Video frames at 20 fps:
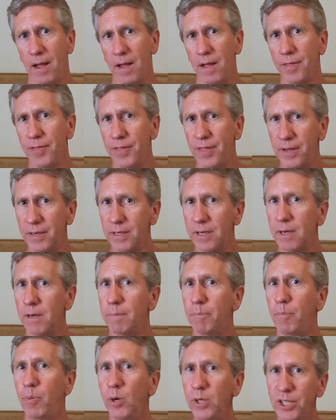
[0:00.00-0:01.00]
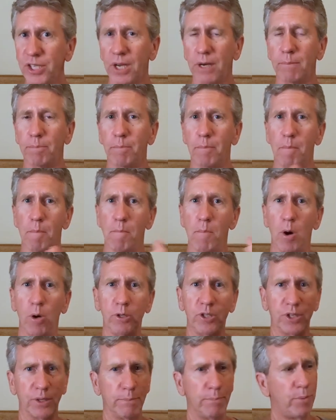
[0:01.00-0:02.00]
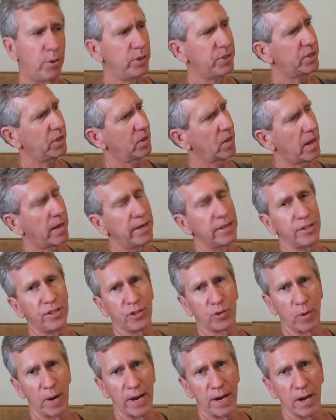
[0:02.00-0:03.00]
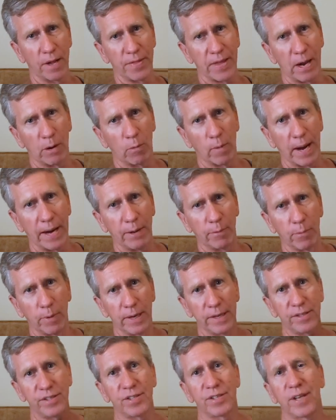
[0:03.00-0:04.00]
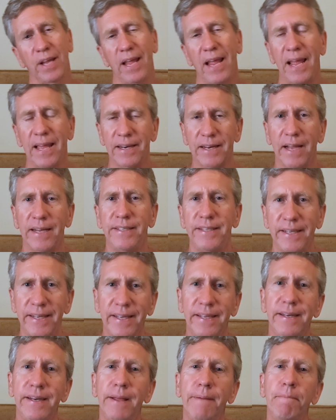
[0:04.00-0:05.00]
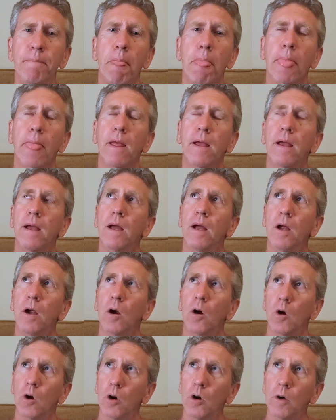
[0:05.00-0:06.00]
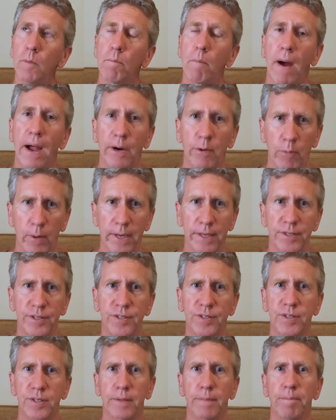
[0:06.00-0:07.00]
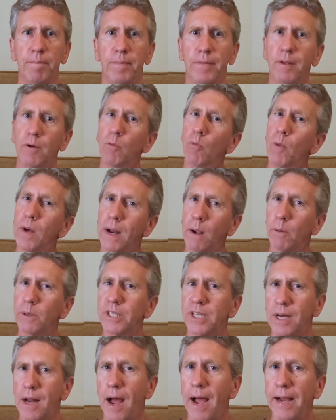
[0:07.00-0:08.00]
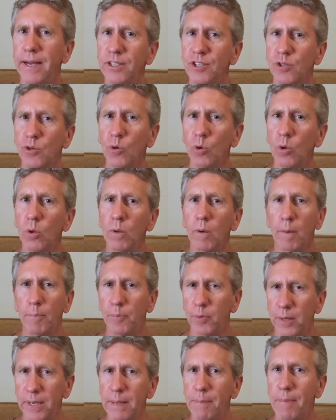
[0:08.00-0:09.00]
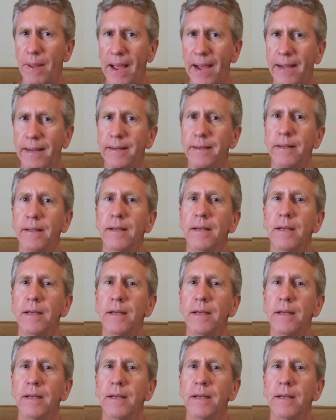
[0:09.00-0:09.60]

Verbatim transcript: The push-up motion puts a lot of strain on that right wrist, and I did hurt my wrist when I was in high school, a pretty bad